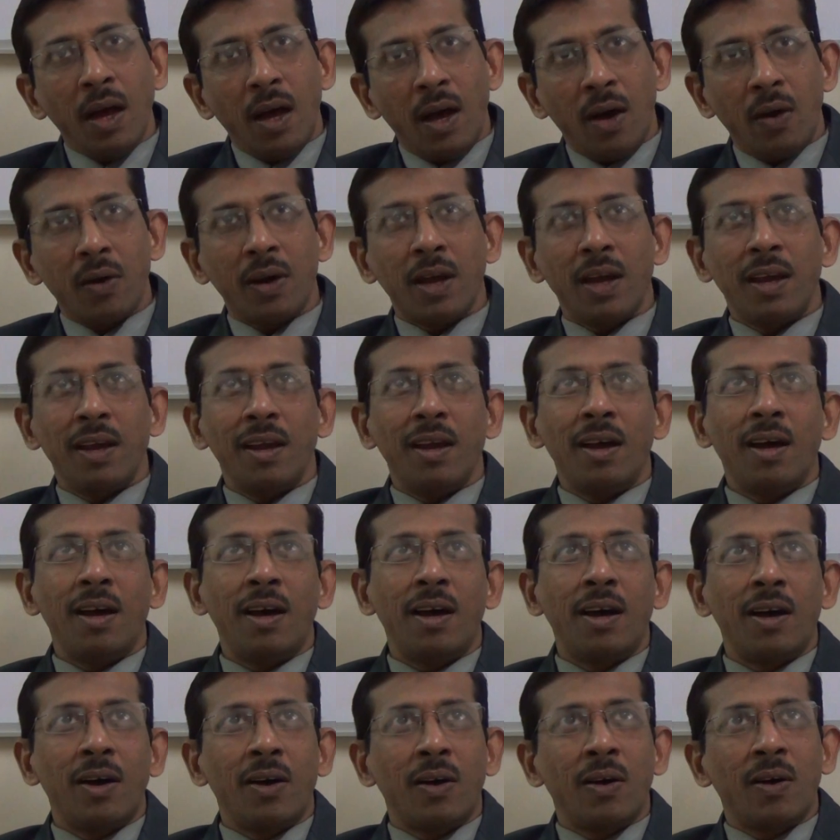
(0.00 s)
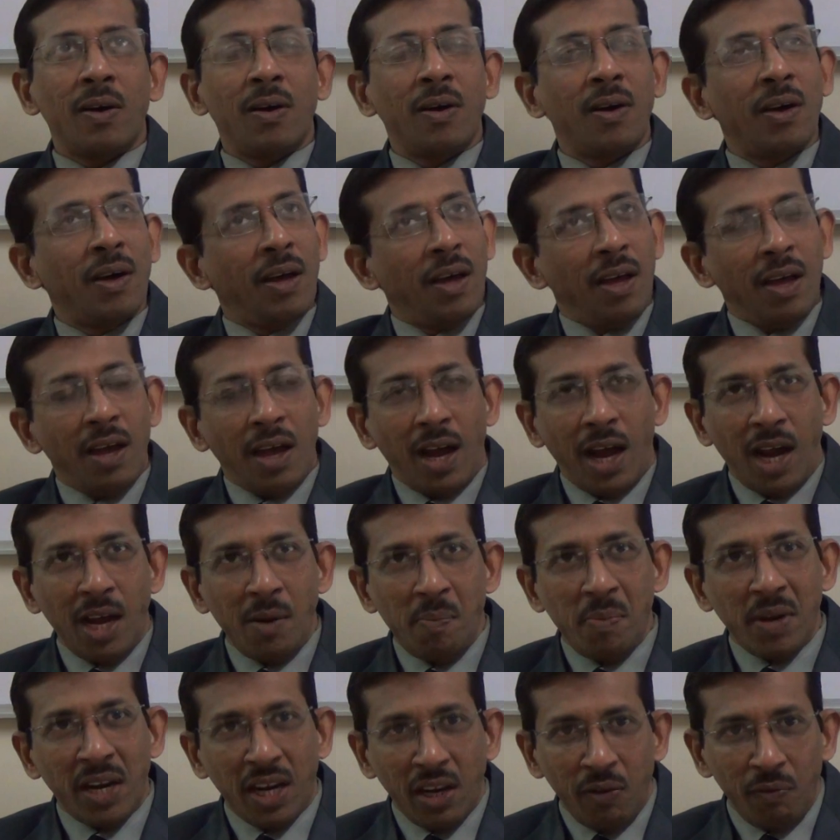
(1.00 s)
Okay. I
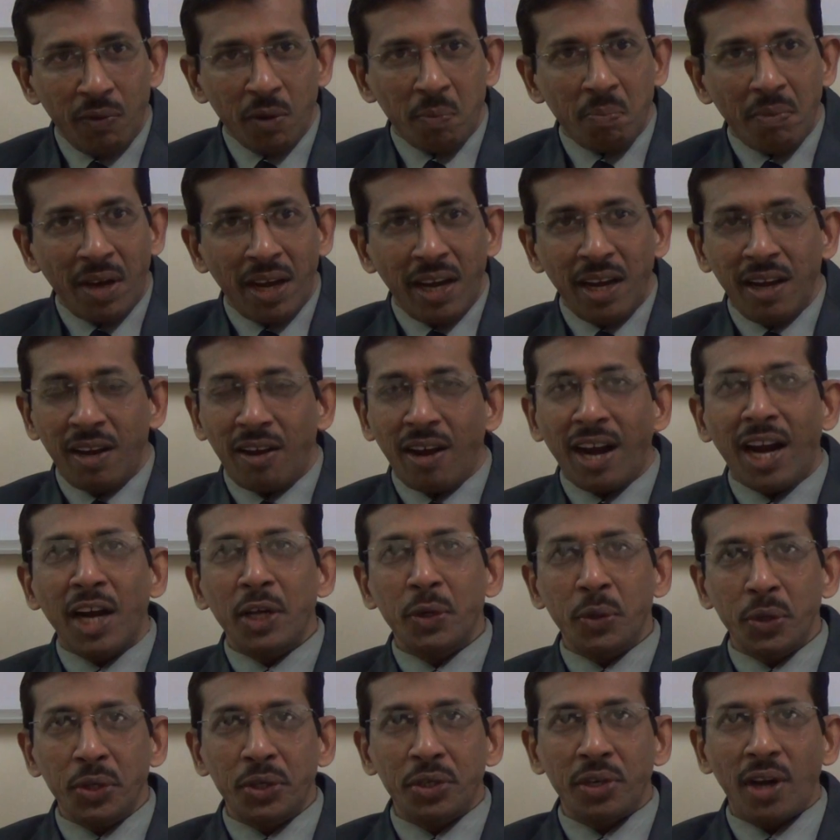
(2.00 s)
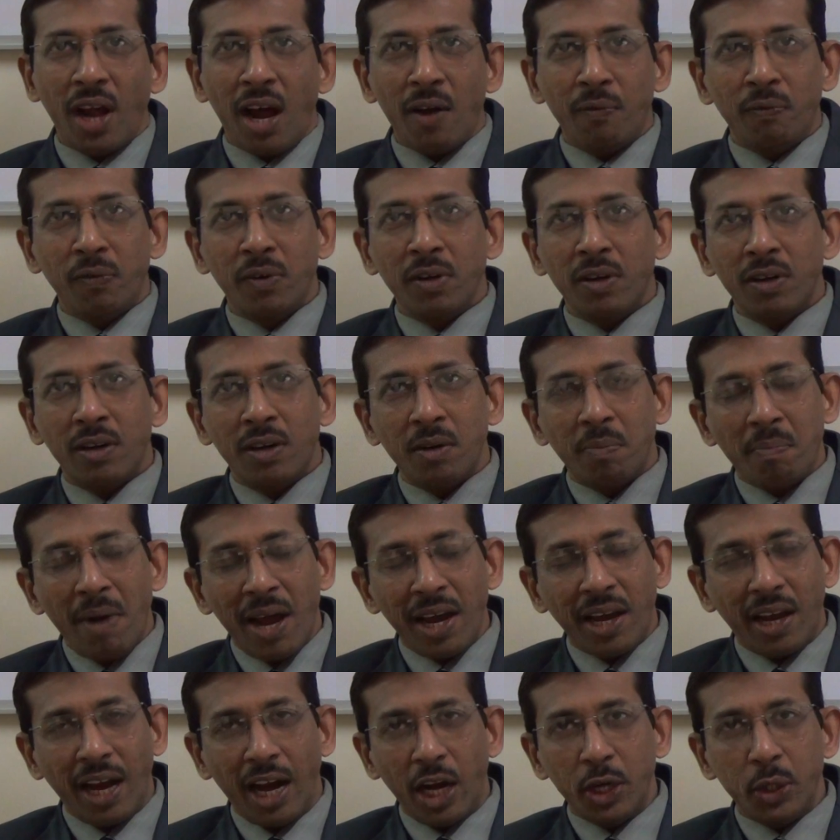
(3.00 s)
begin with my graduation. After my
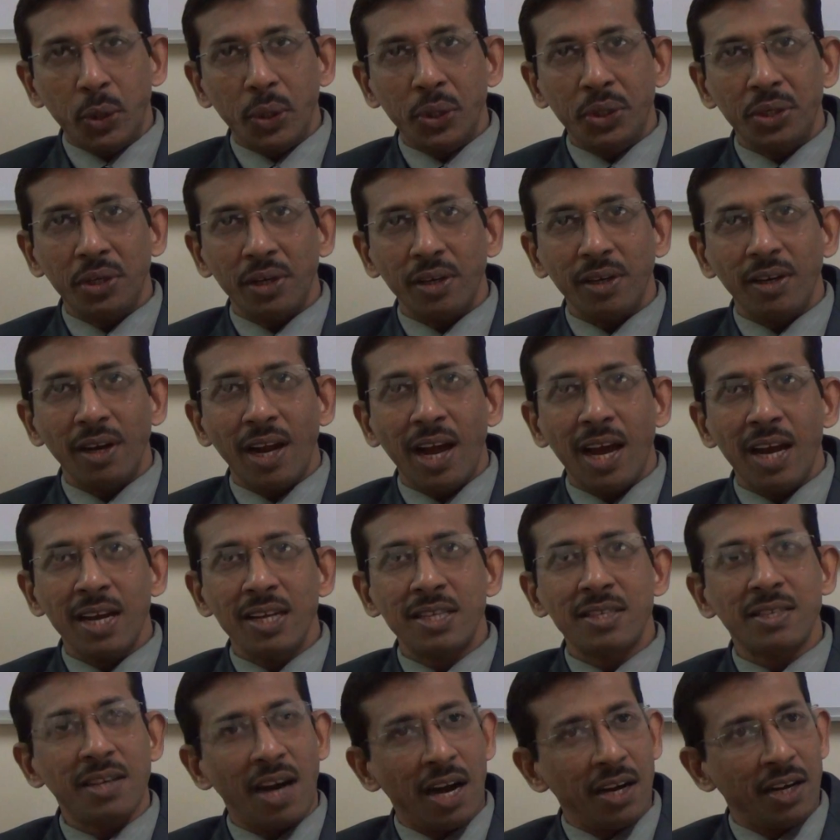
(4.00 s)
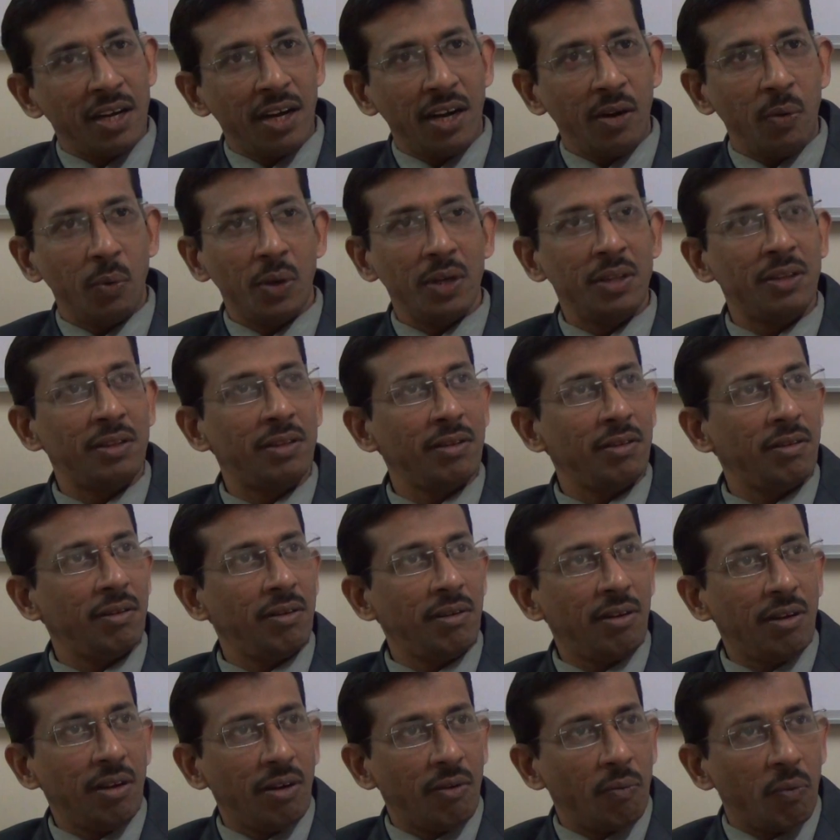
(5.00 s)
graduation, I started with
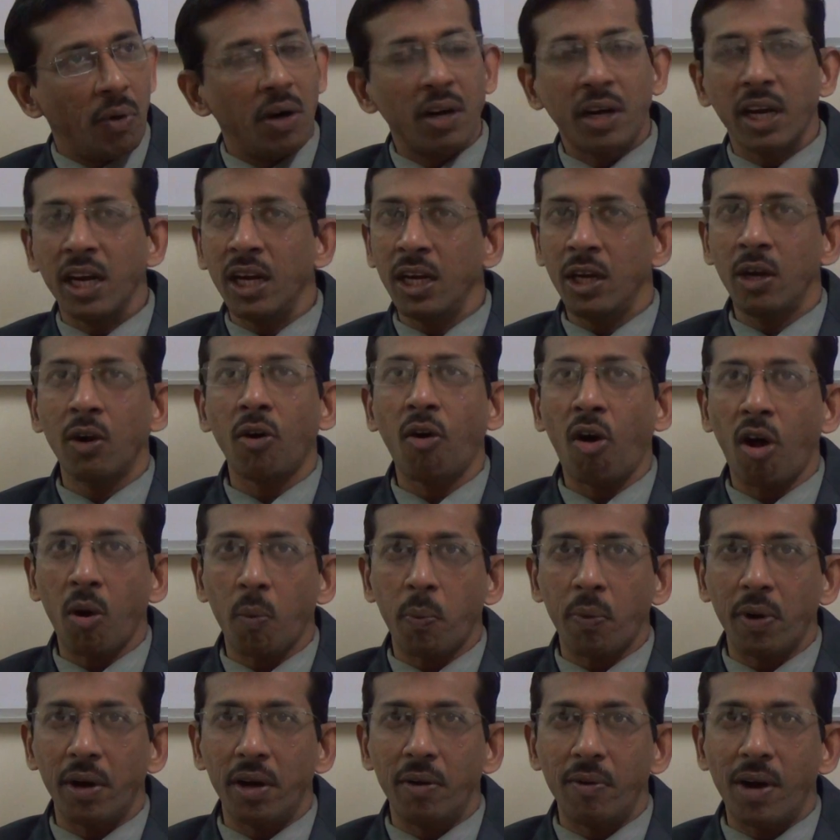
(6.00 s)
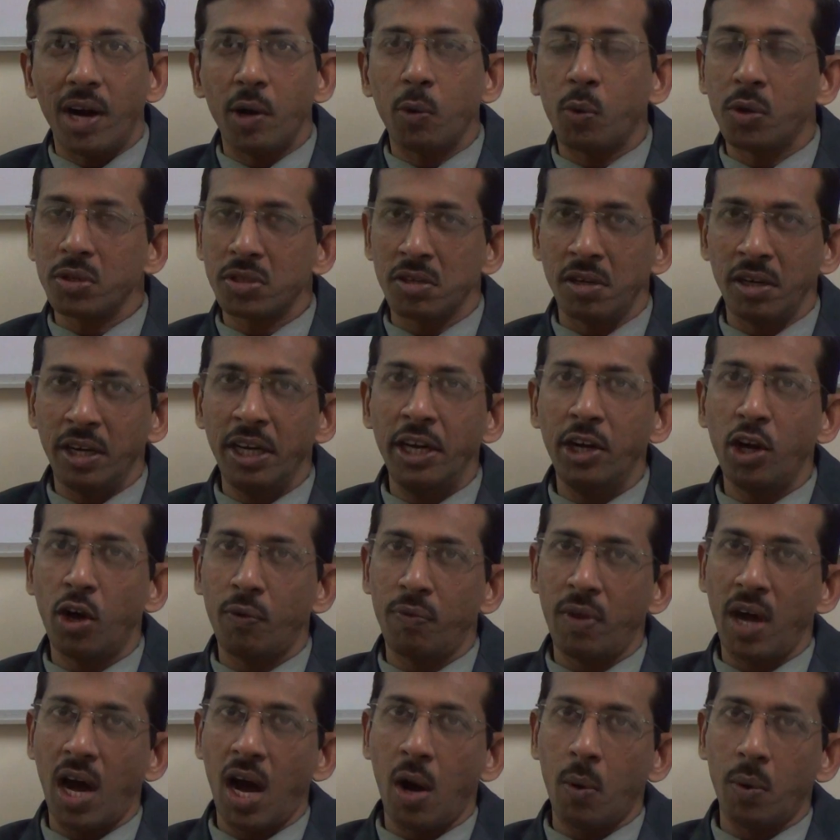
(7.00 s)
working in a corporate. That was a need of
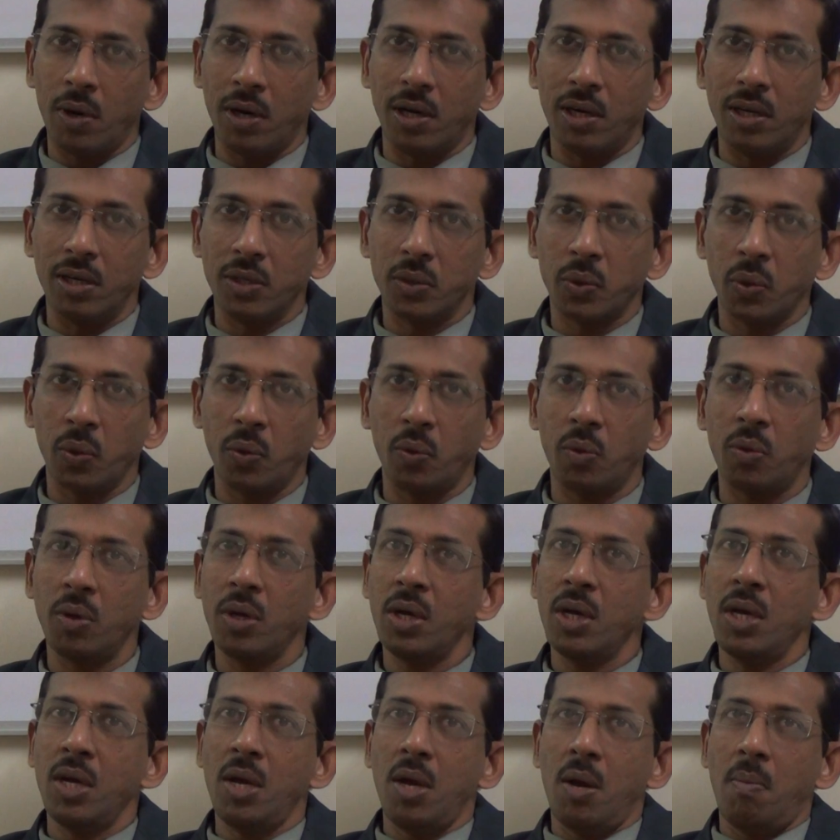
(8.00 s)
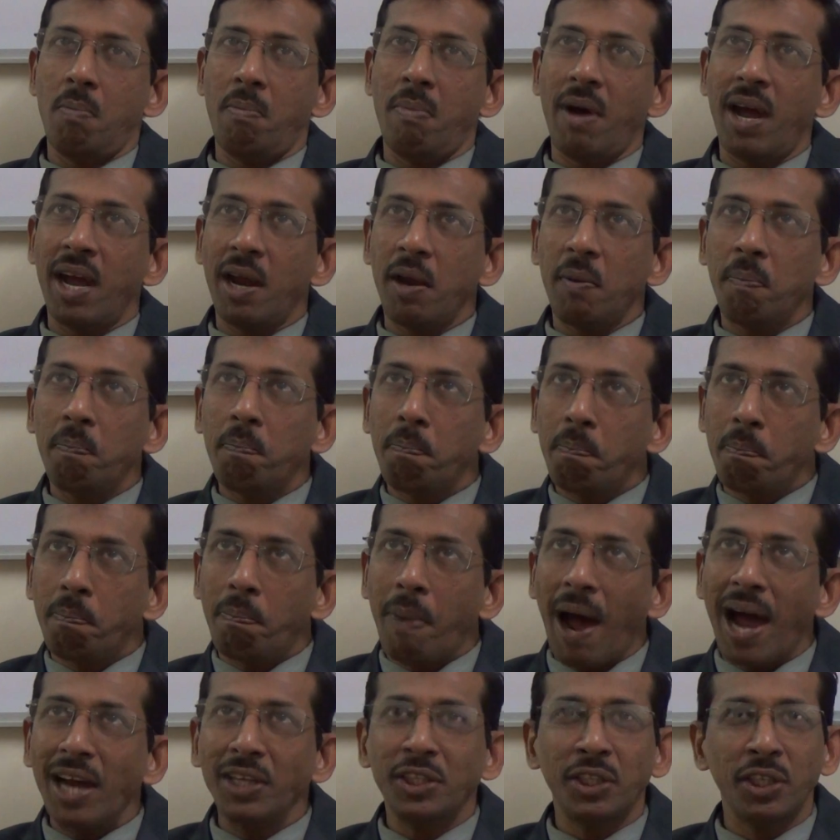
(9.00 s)
the hour. So my
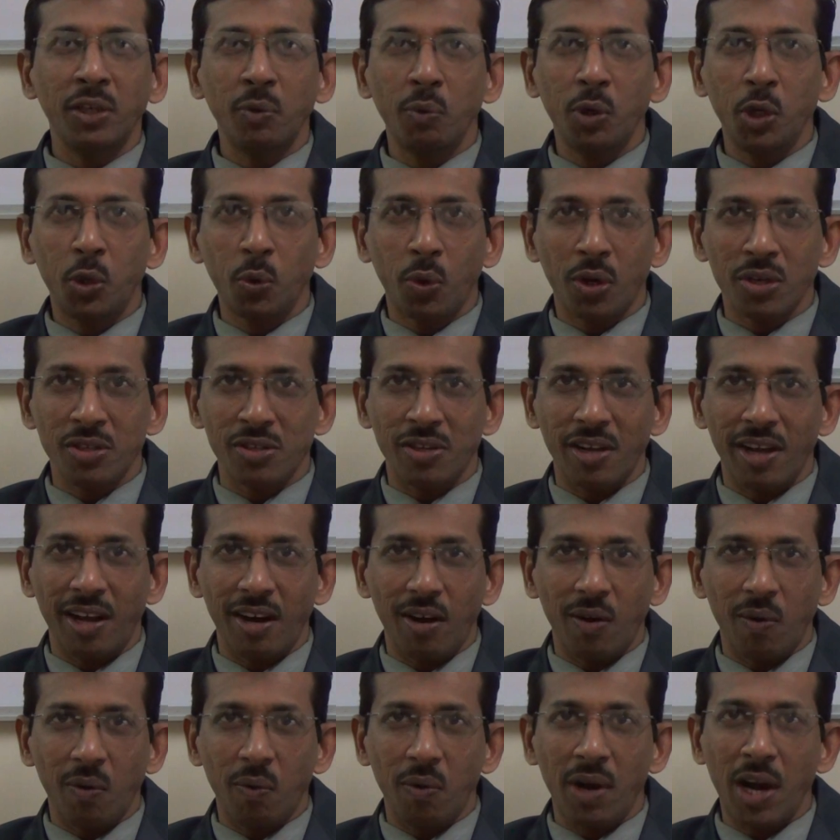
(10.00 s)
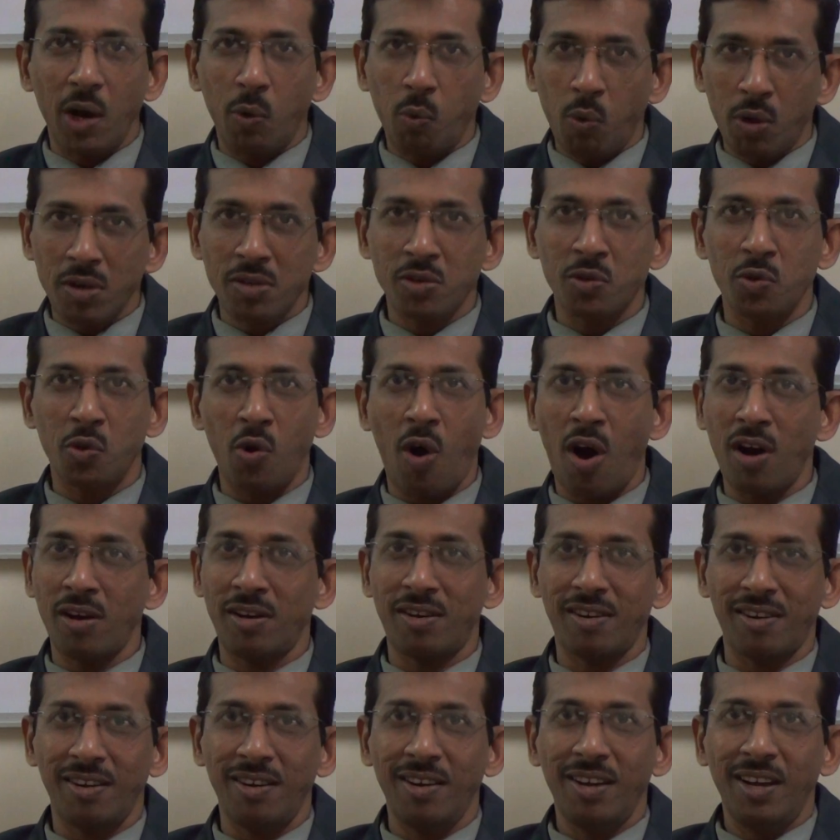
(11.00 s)
passion which was there, that was
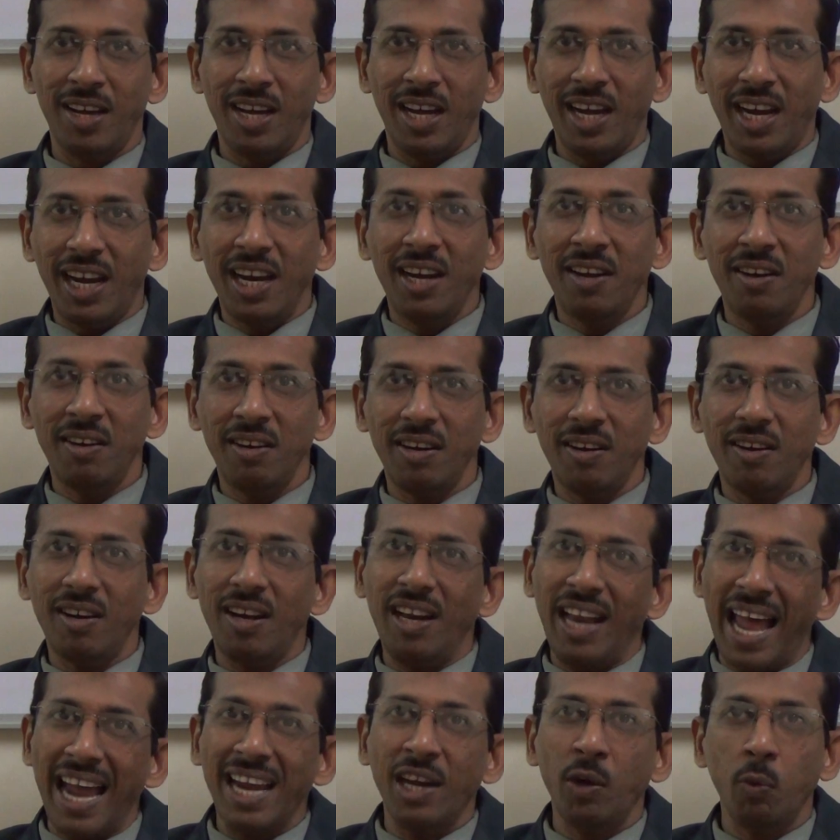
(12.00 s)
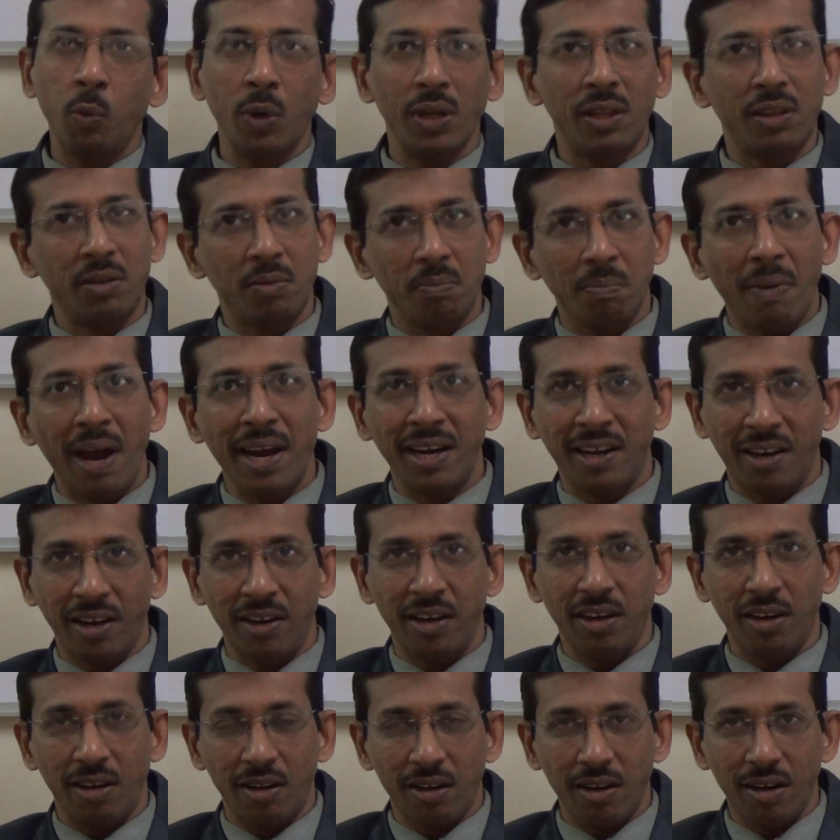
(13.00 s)
not in line with my
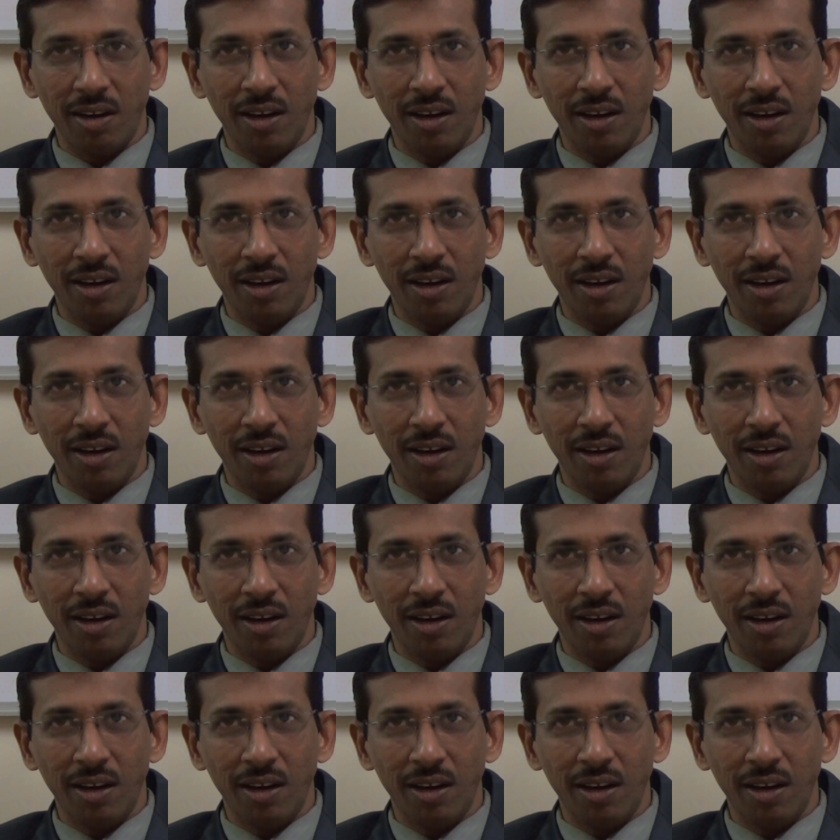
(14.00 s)
career.